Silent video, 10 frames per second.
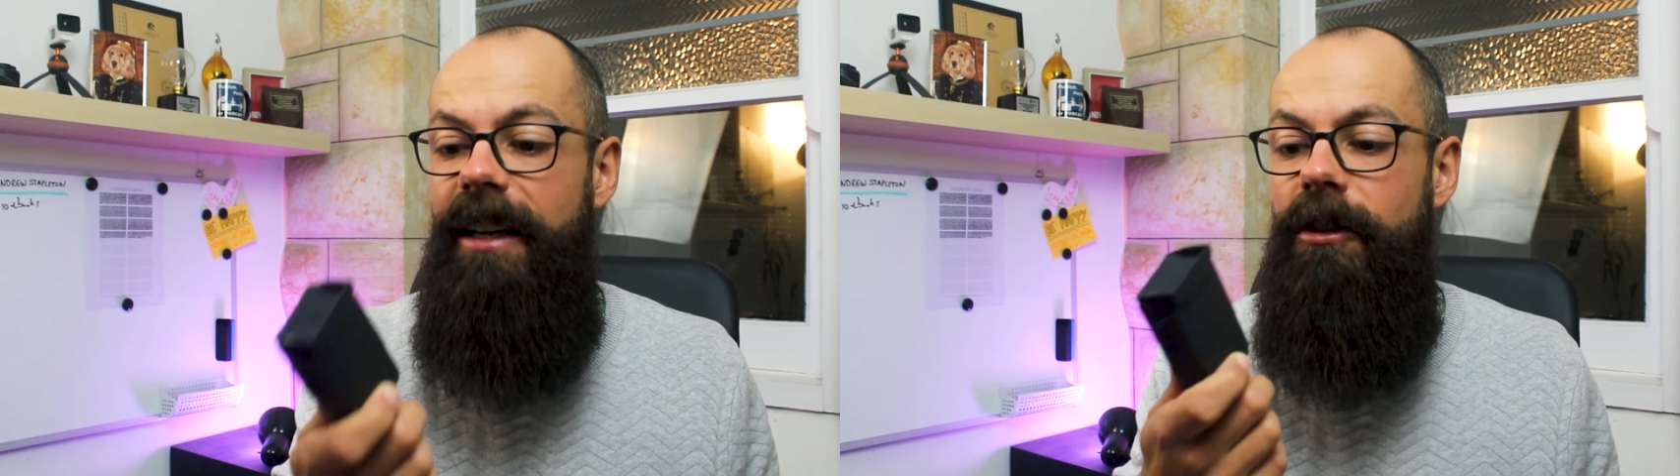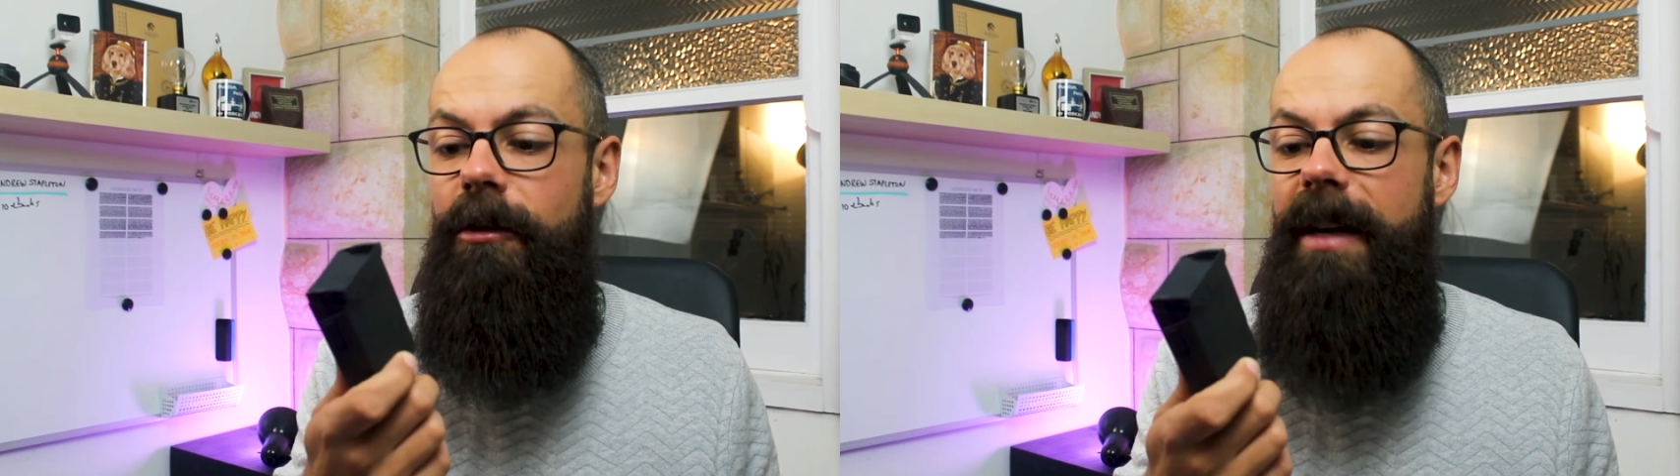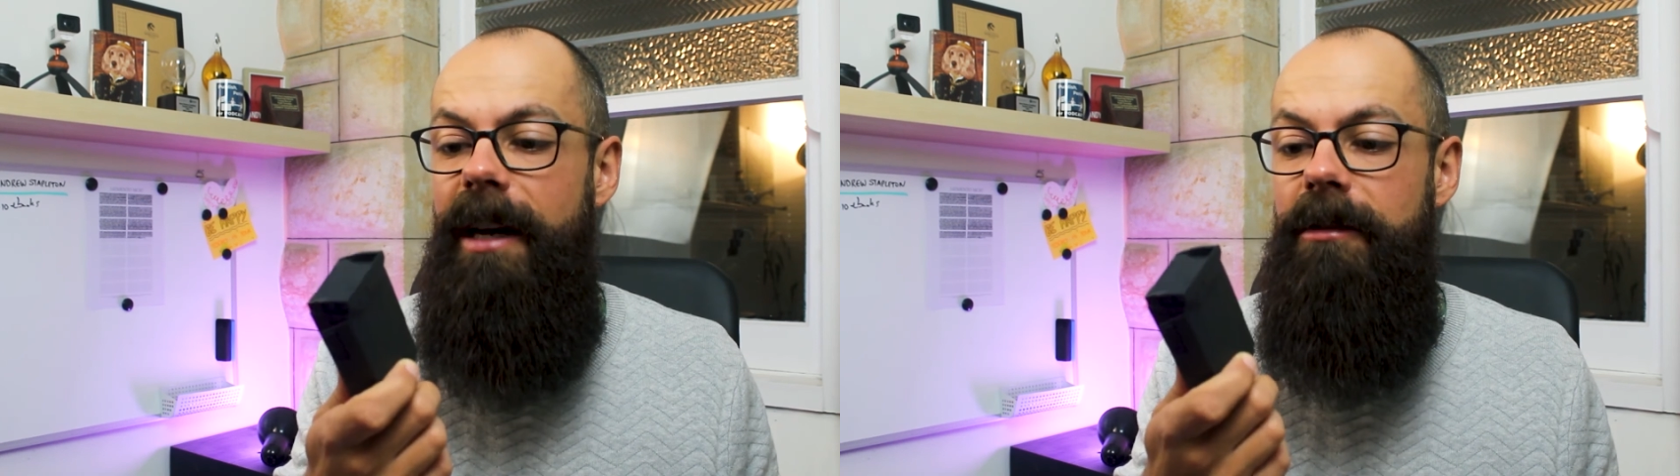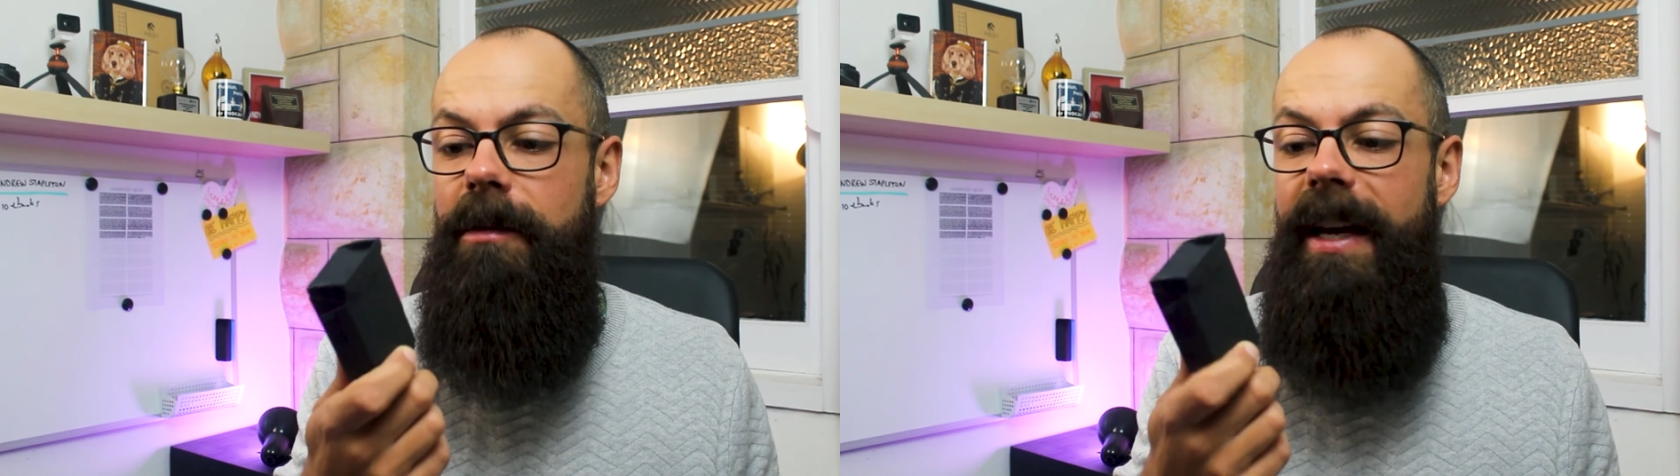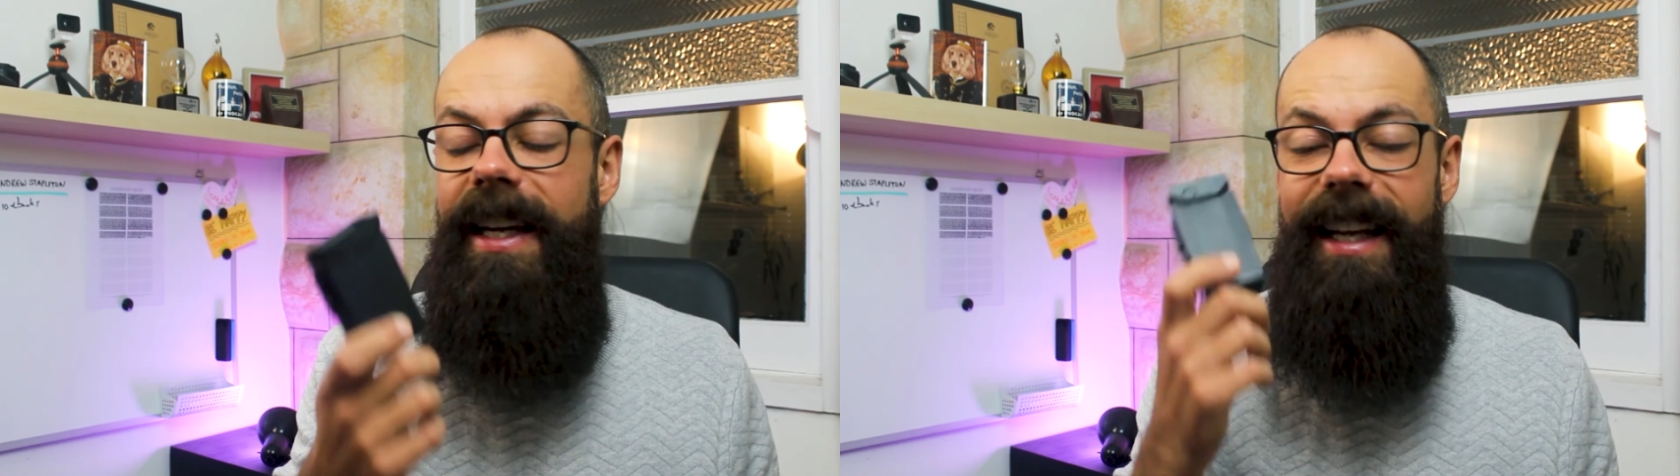you'll be able to
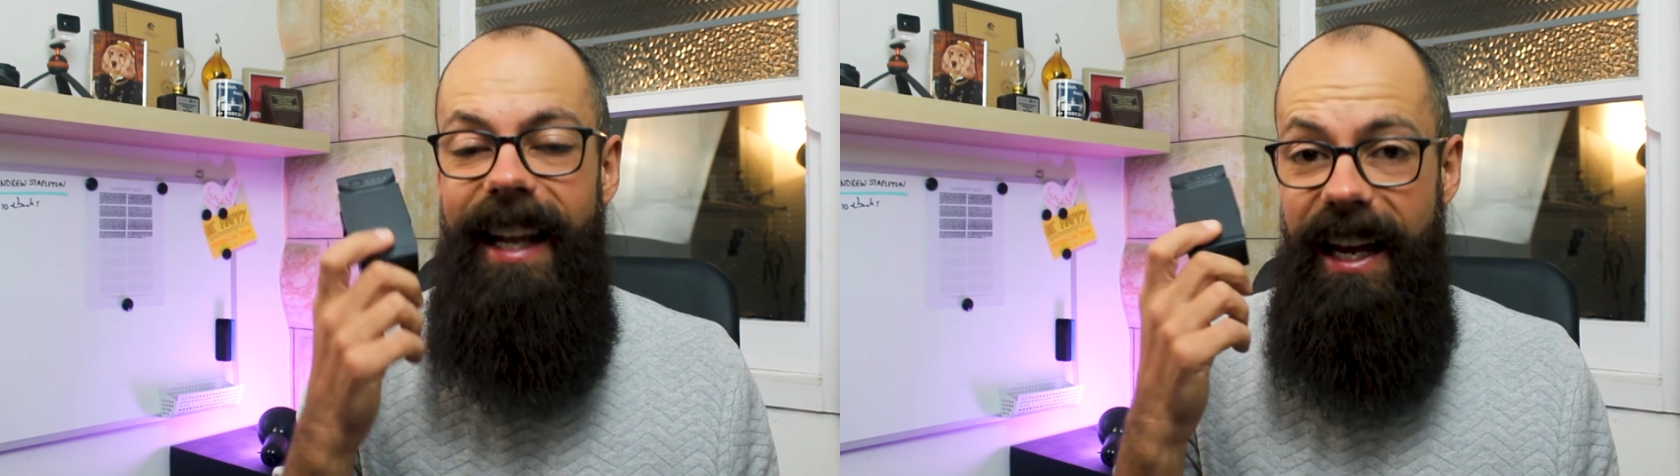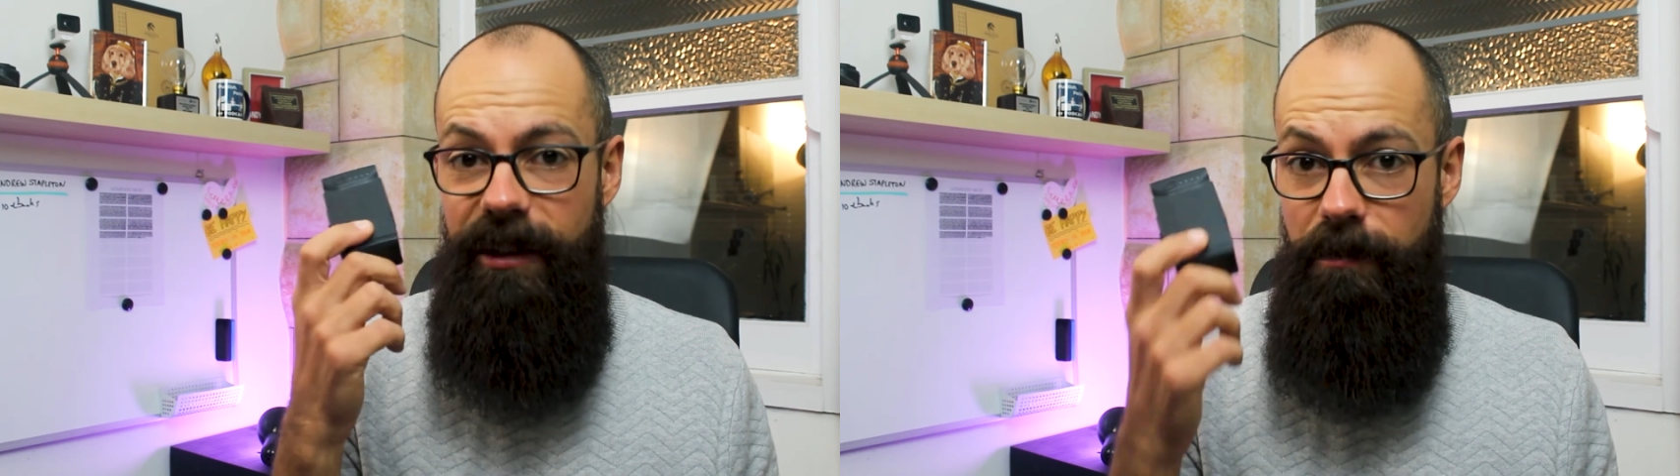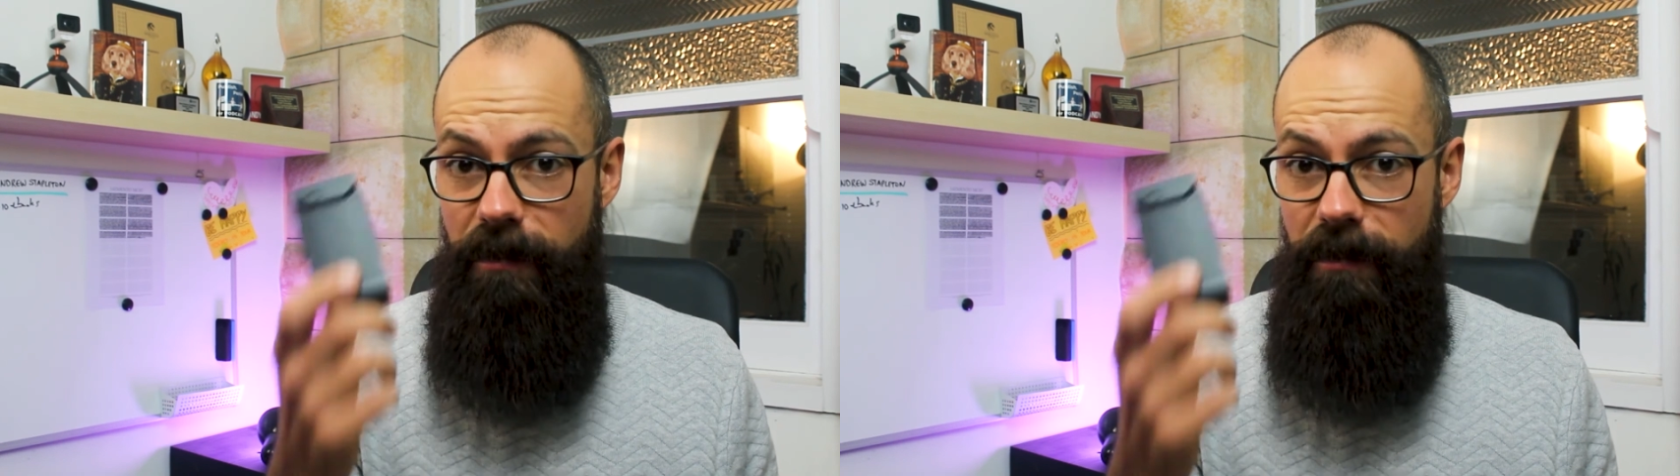make it last